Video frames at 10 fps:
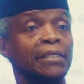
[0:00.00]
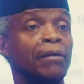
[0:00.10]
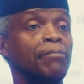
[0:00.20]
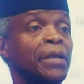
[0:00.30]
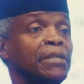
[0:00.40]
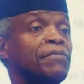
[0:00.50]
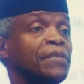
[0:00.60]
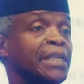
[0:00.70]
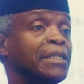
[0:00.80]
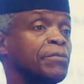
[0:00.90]
that have
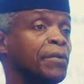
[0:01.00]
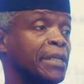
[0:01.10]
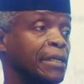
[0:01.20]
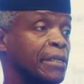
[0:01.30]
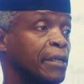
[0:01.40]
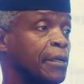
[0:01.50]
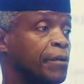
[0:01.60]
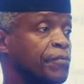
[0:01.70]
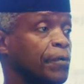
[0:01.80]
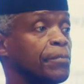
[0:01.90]
benefited greatly
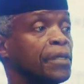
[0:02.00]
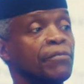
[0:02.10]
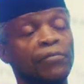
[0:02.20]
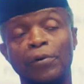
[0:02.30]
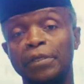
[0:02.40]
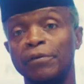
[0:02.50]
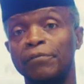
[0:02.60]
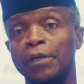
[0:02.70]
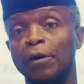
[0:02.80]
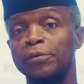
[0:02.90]
from the influence
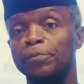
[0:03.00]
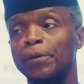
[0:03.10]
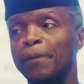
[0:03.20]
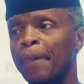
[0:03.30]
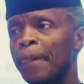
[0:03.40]
of the gospel.